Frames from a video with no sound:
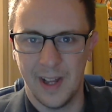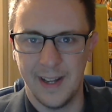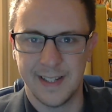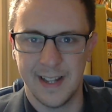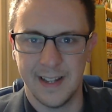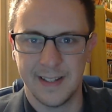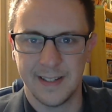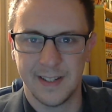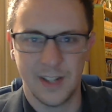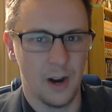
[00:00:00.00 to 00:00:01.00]
and he
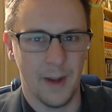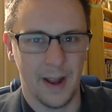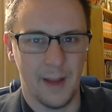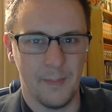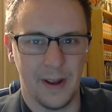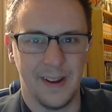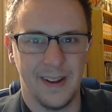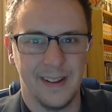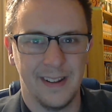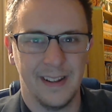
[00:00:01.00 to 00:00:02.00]
says, "Sorry about that,
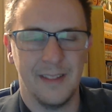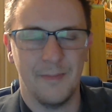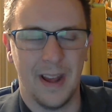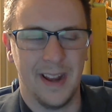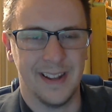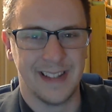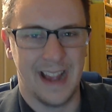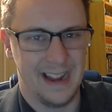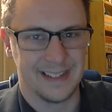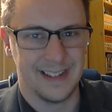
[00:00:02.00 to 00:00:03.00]
buddy," but in
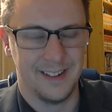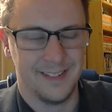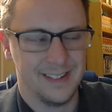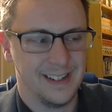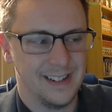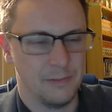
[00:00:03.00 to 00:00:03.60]
his accent,